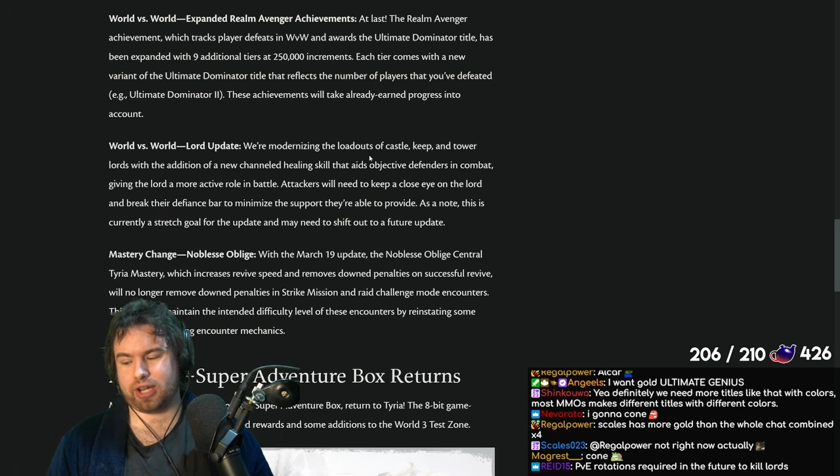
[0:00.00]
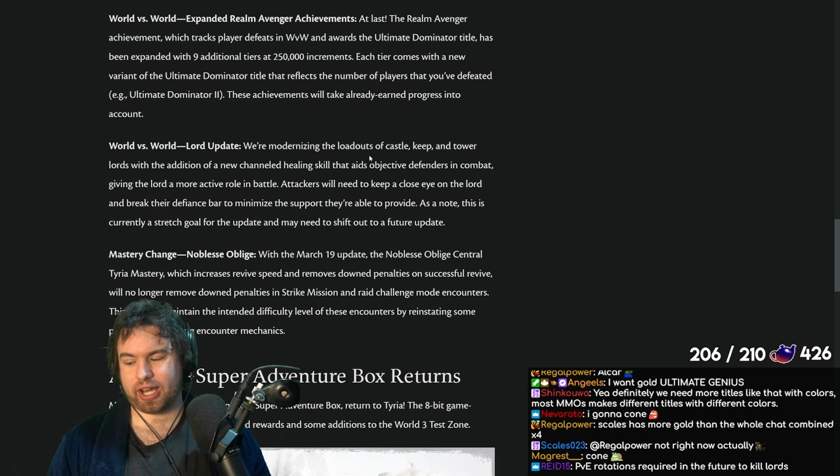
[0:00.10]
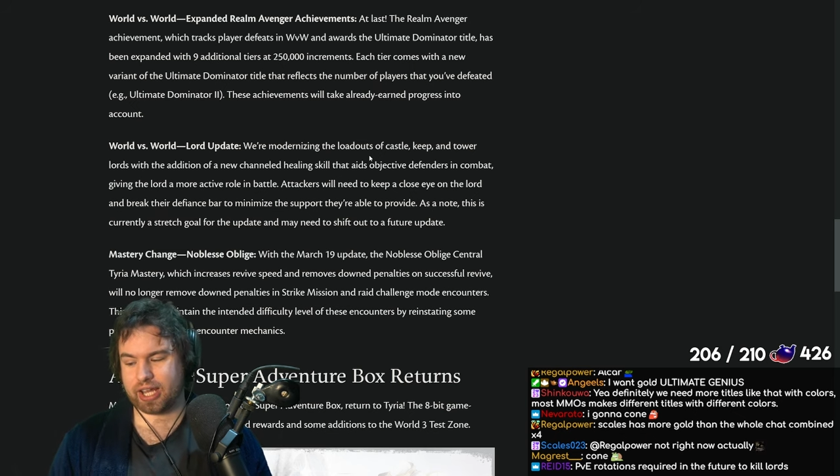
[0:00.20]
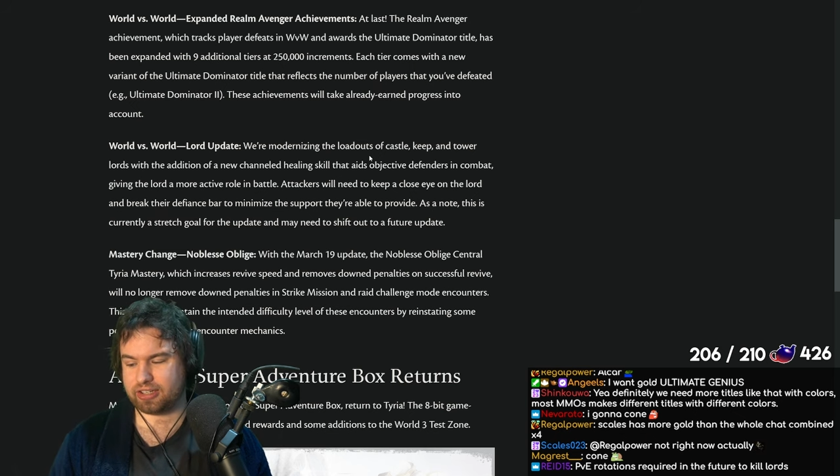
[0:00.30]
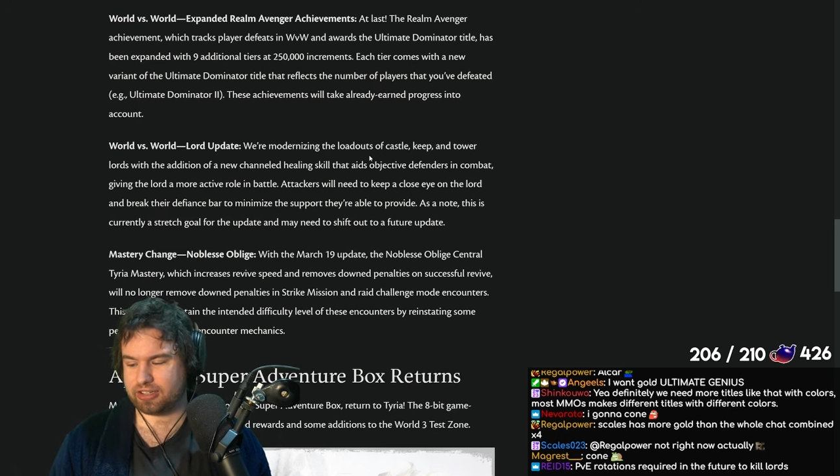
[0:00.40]
I
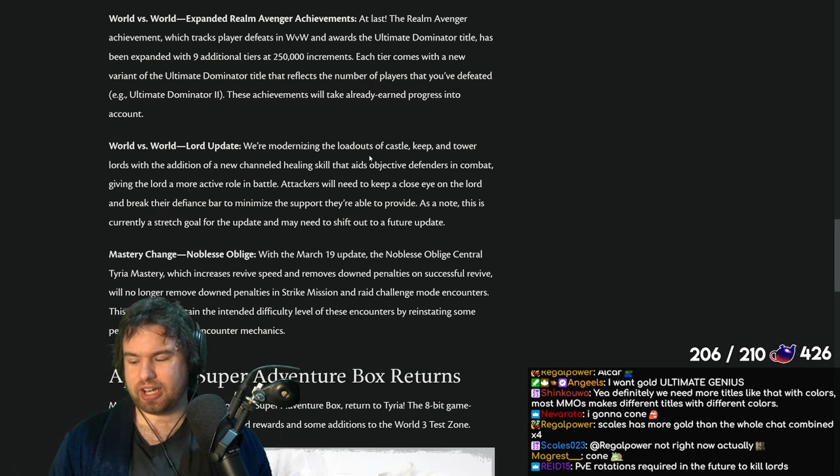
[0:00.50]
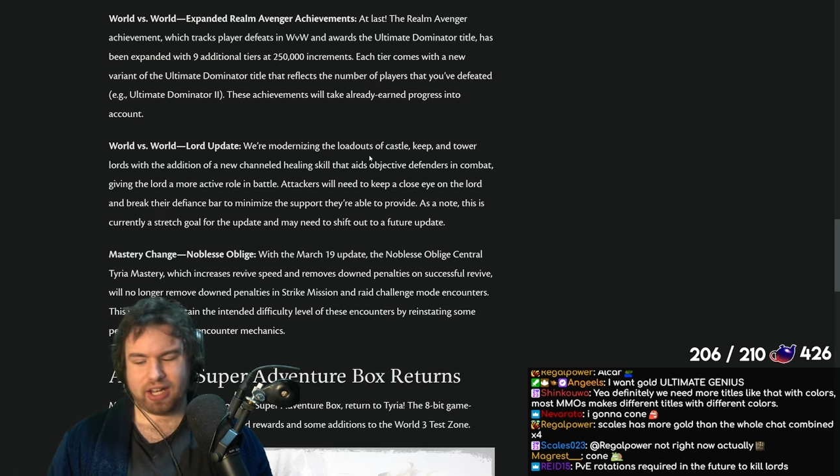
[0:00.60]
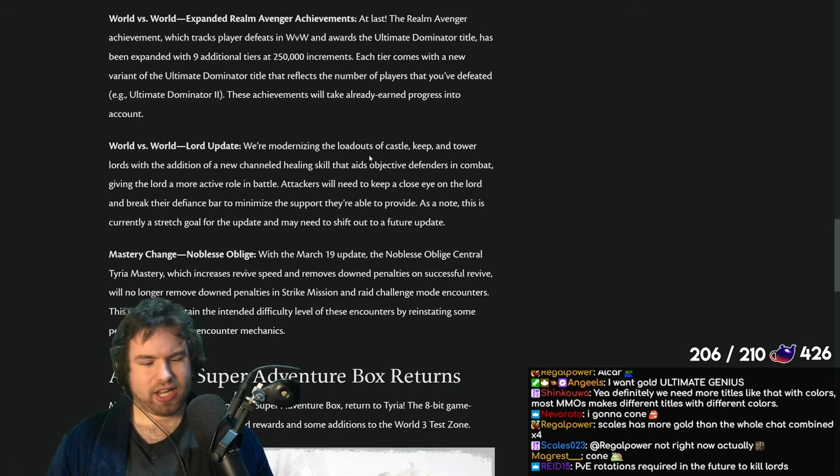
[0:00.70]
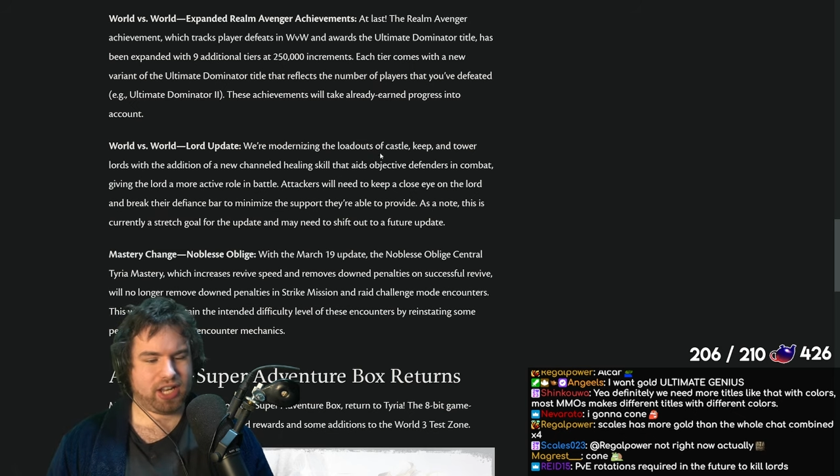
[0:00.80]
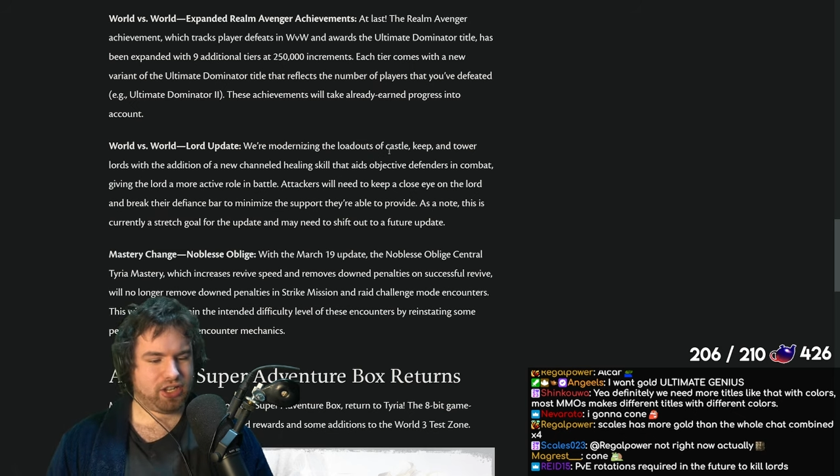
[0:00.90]
guess.
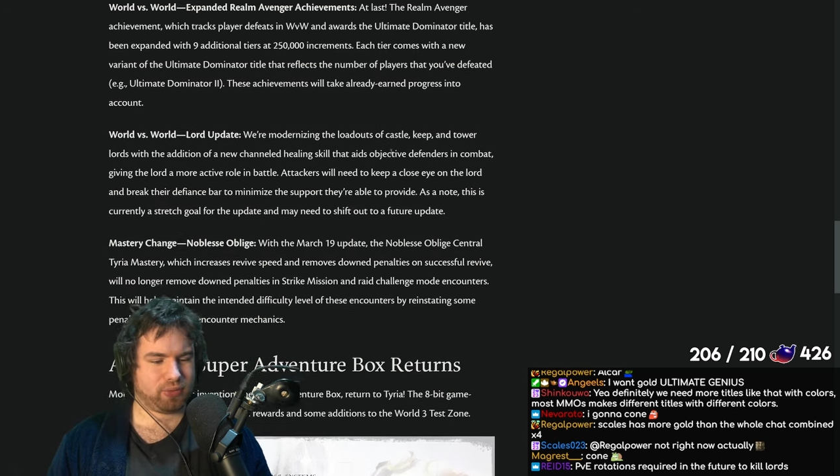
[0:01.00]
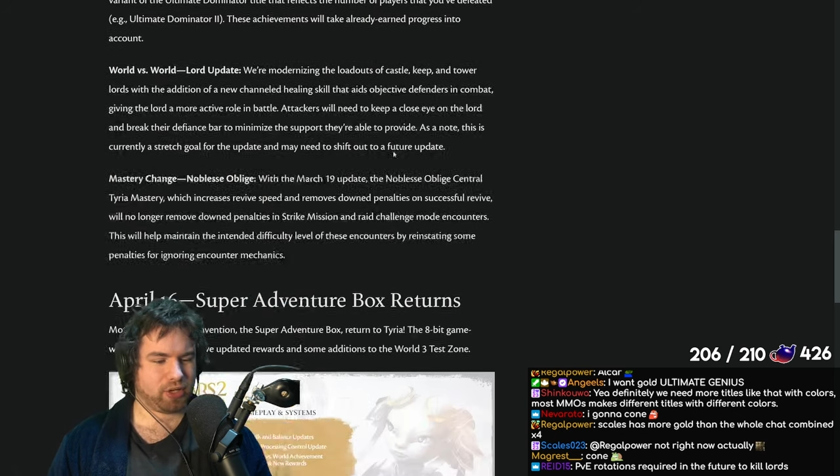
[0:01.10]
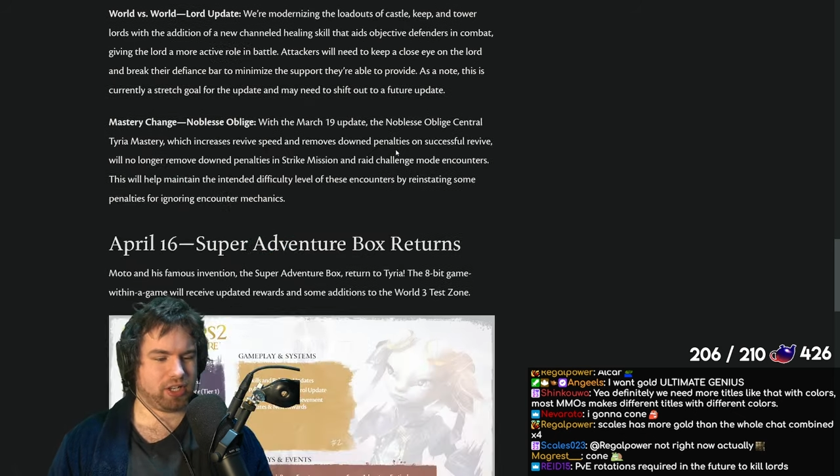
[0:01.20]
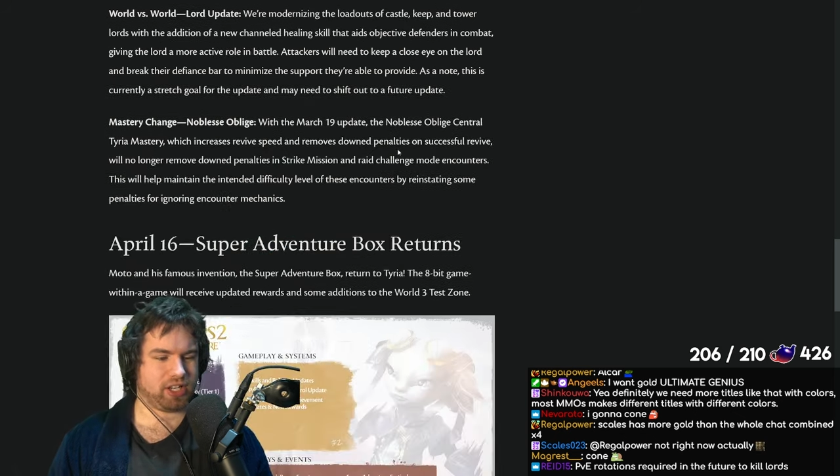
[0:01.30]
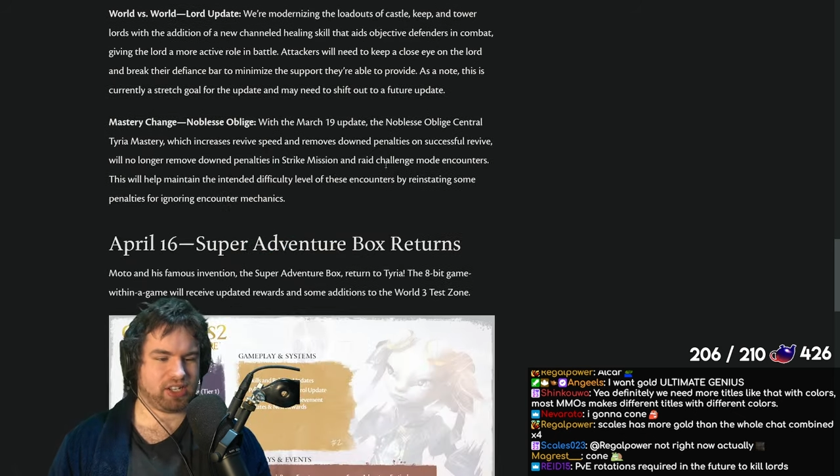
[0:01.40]
It is what
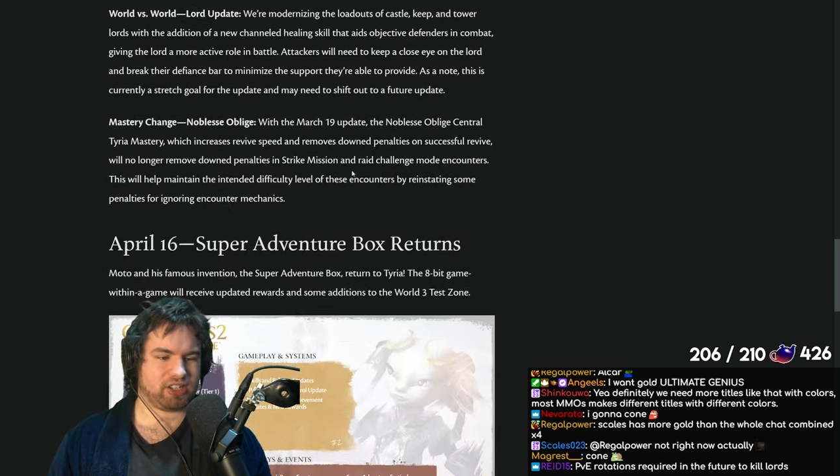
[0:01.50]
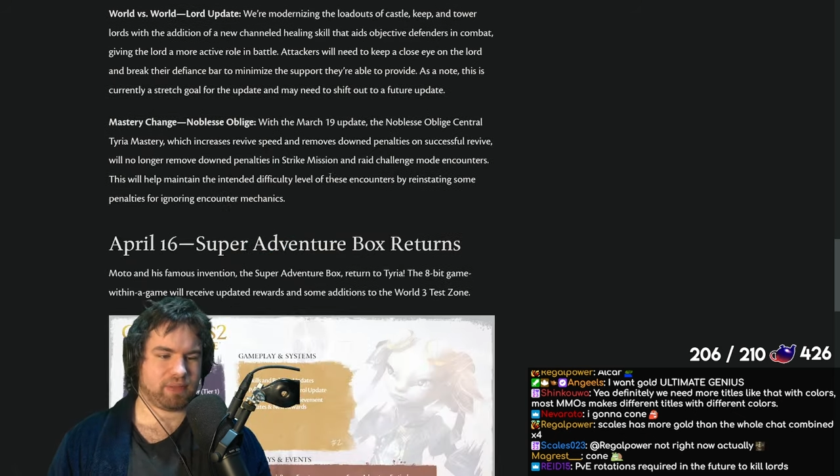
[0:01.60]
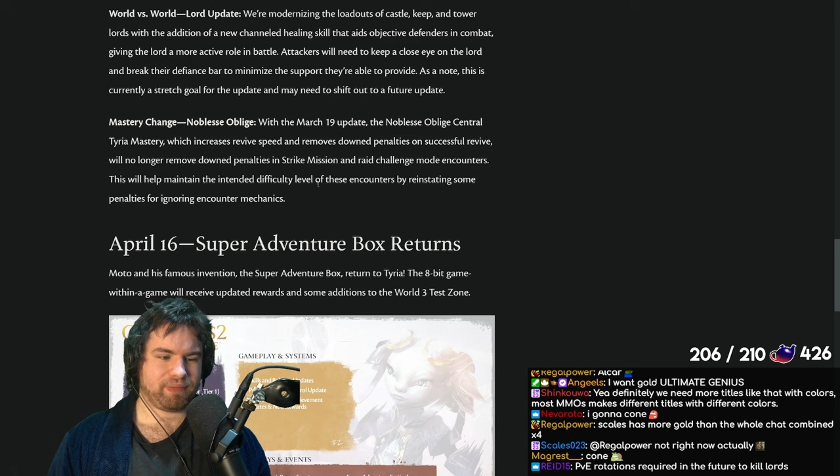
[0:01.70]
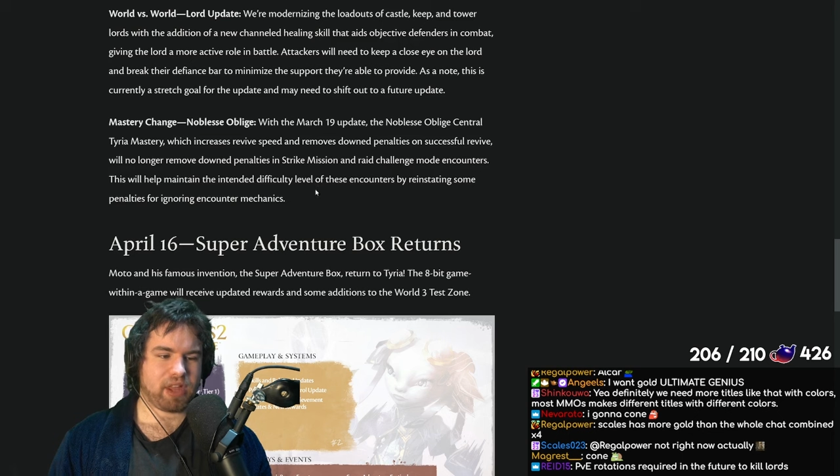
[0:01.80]
it is.